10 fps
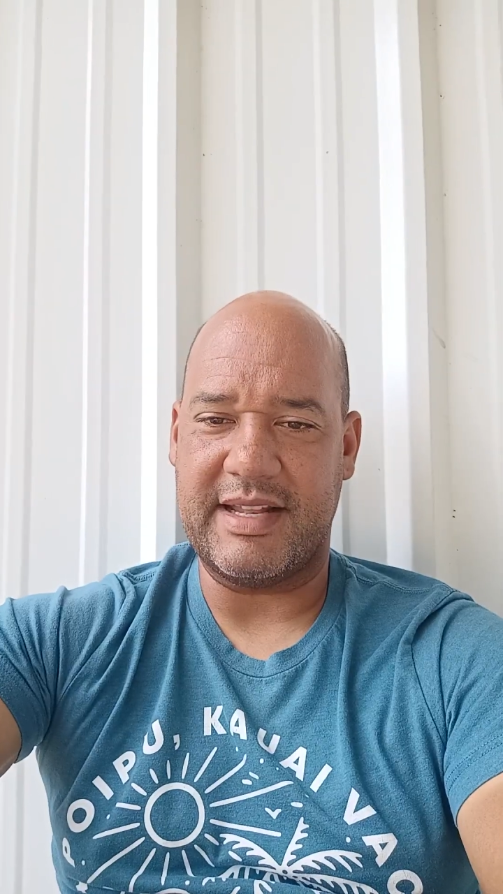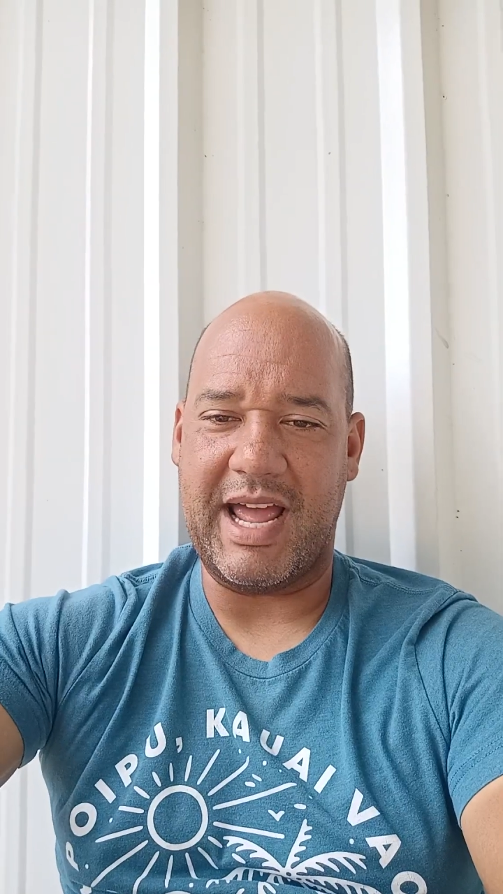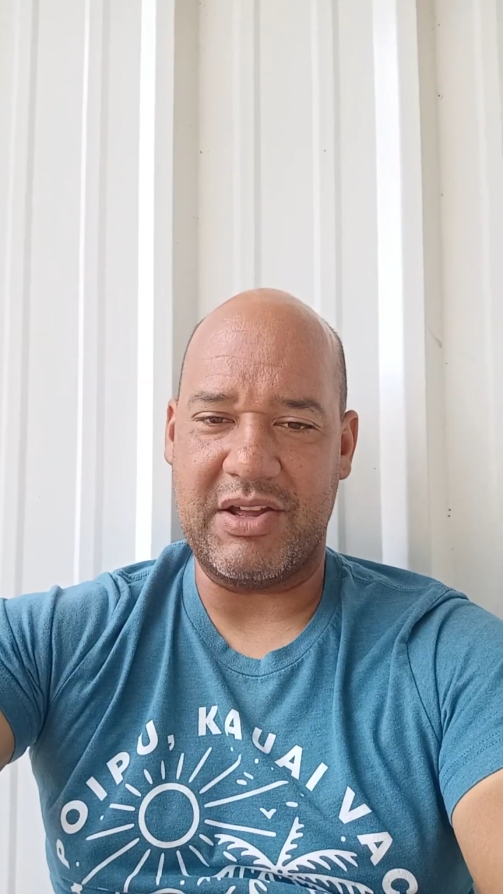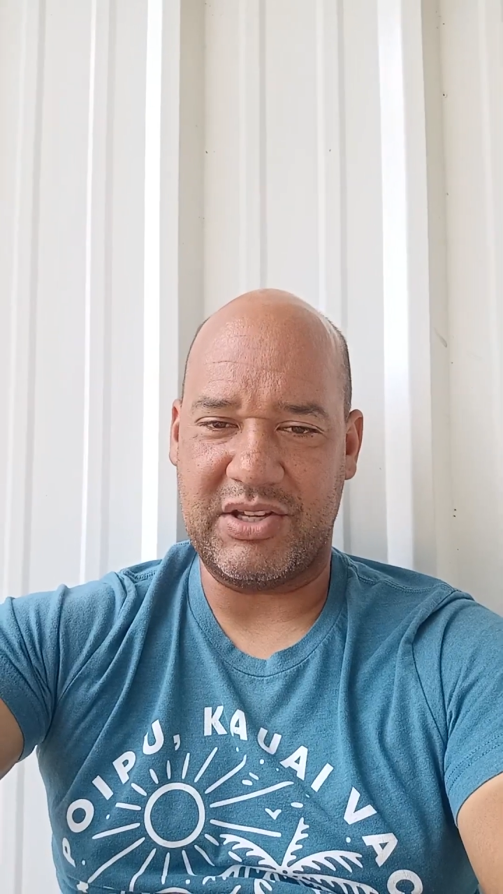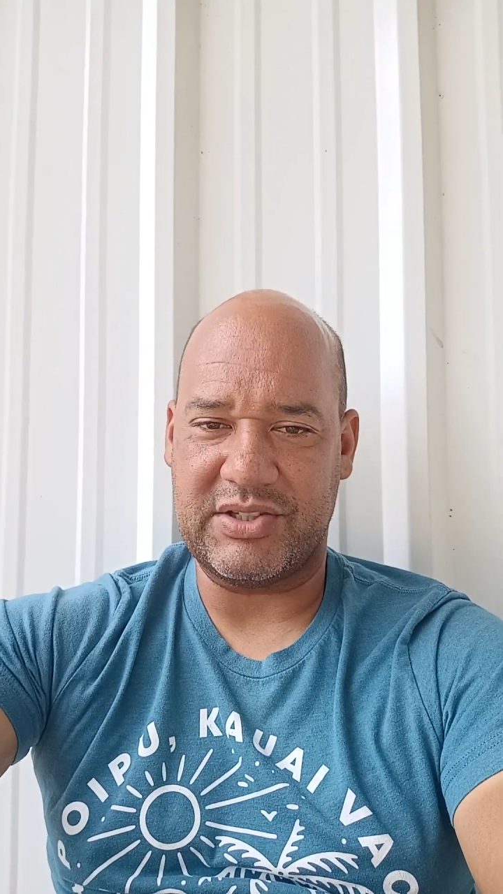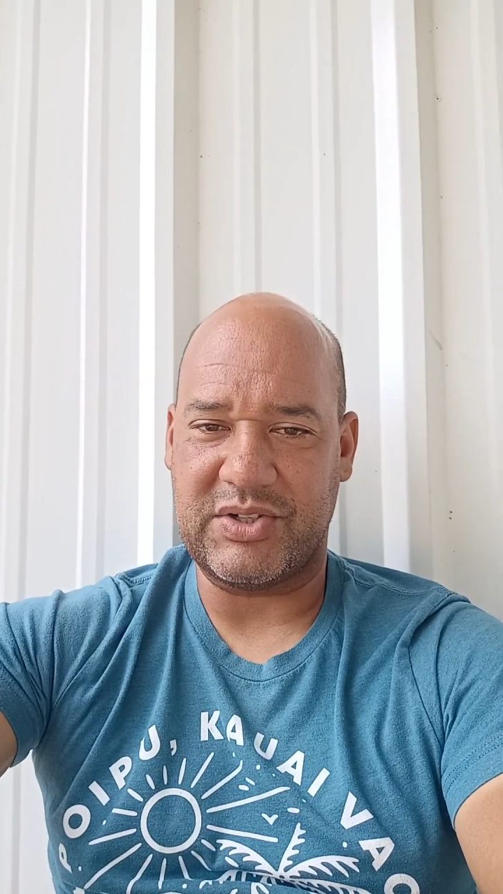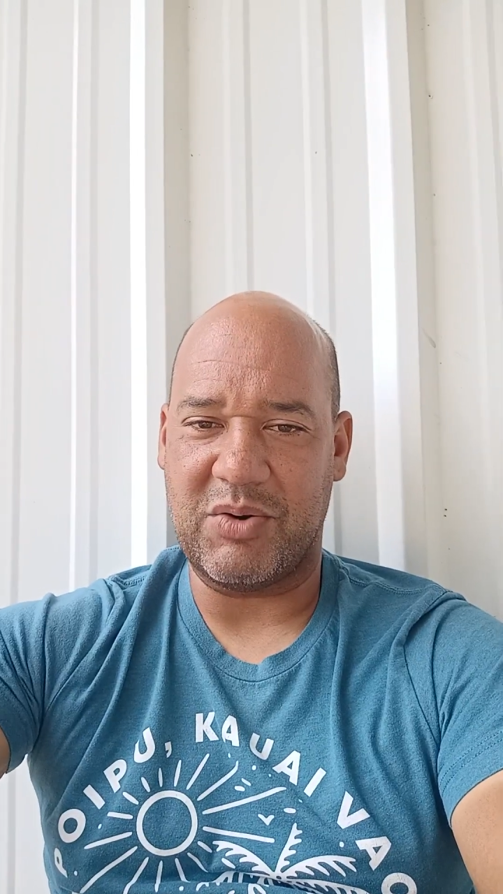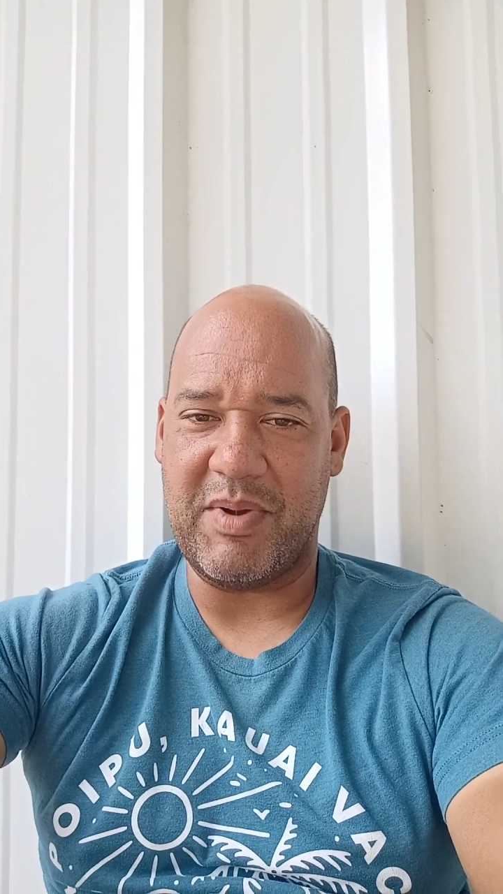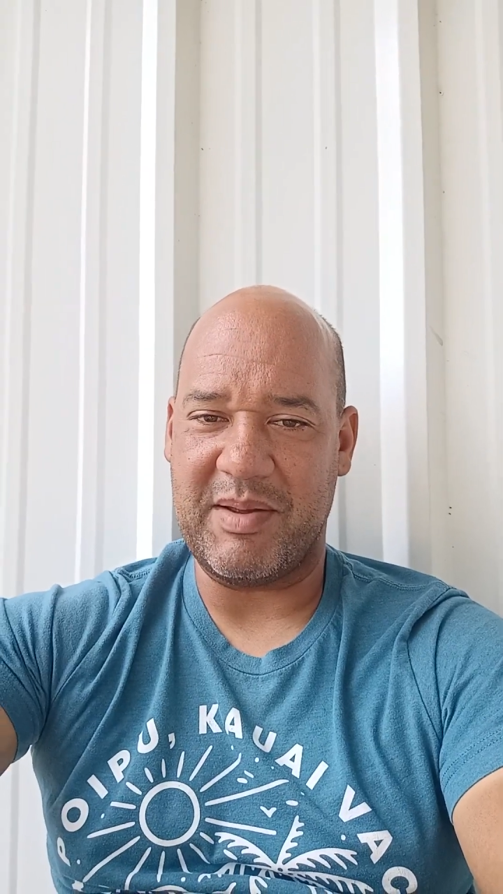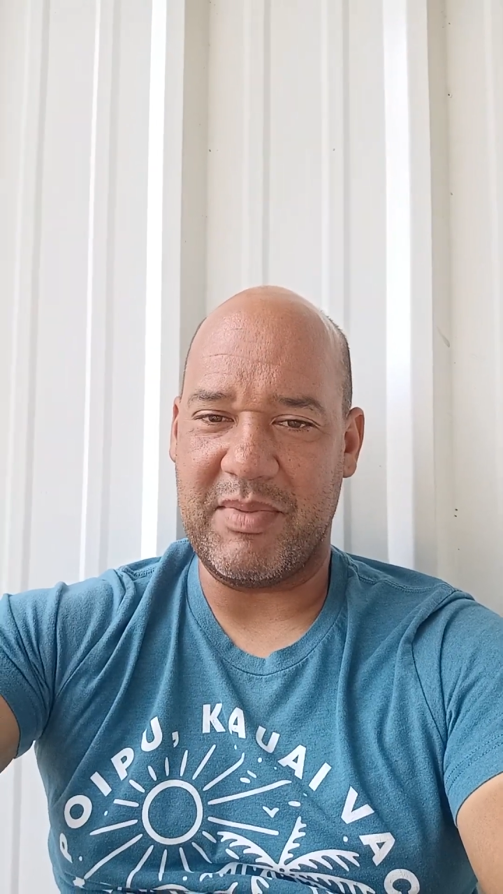now you can
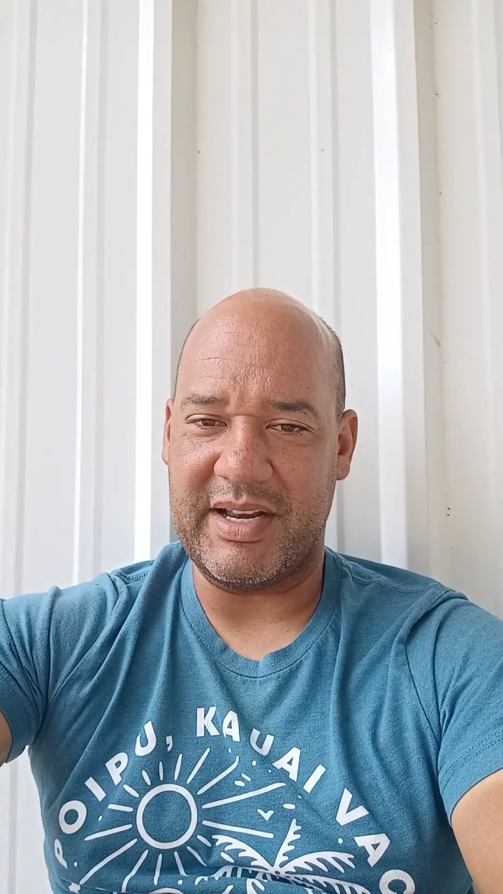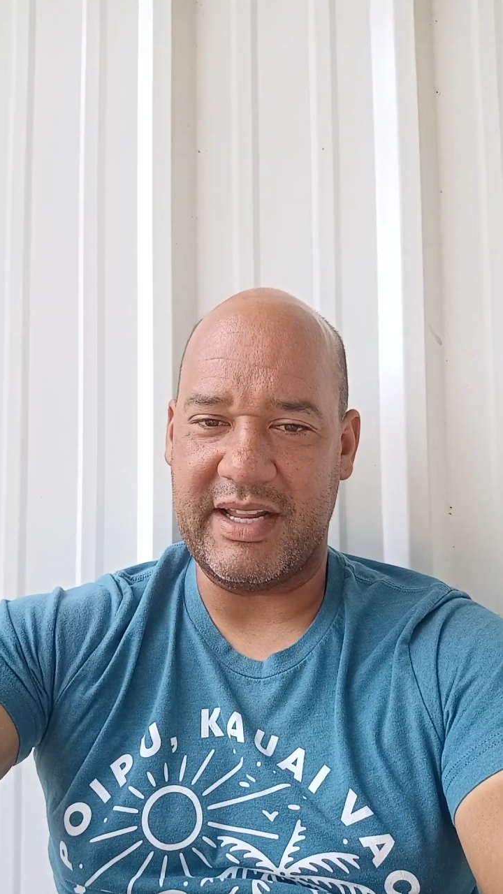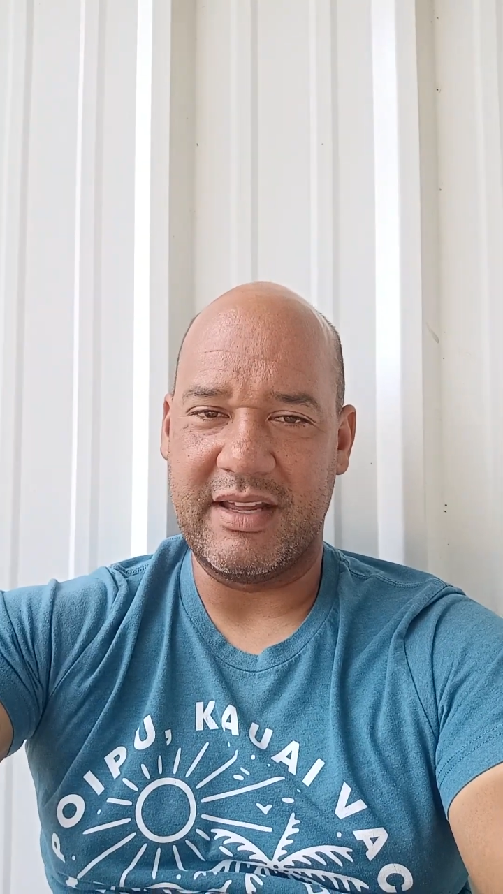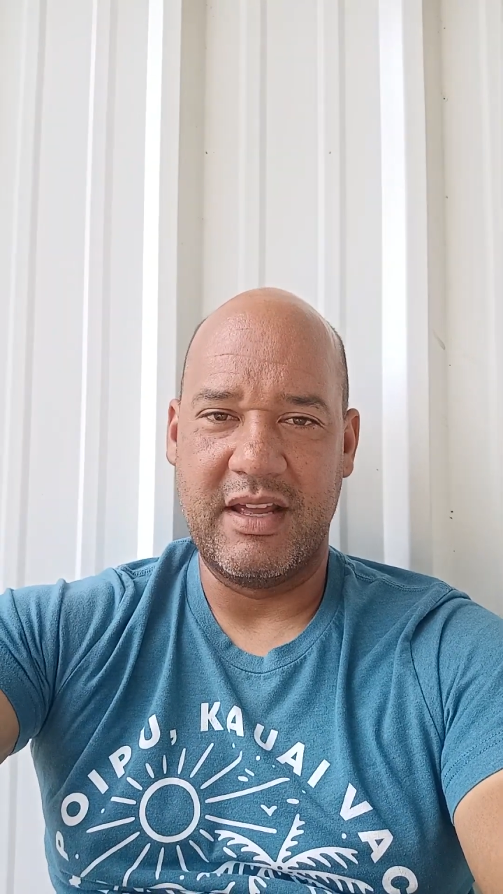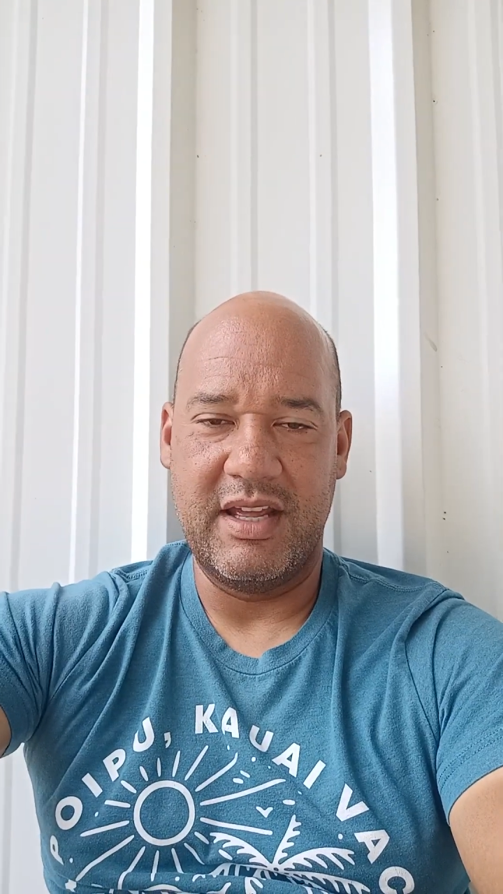start making money